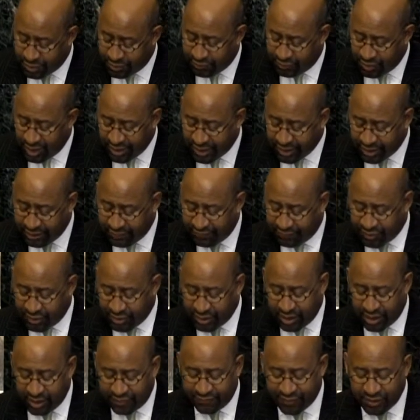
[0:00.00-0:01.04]
running in
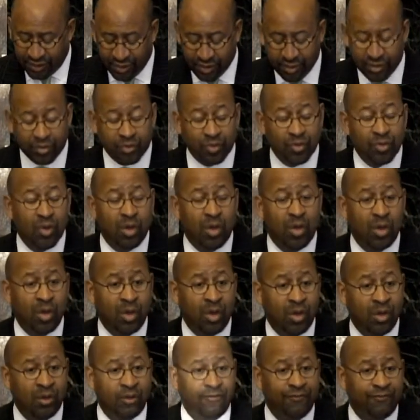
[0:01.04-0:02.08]
Philadelphia through
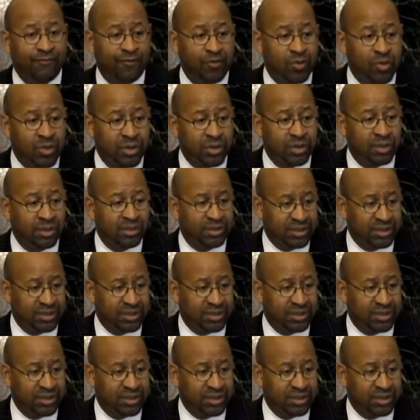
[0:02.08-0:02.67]
all 4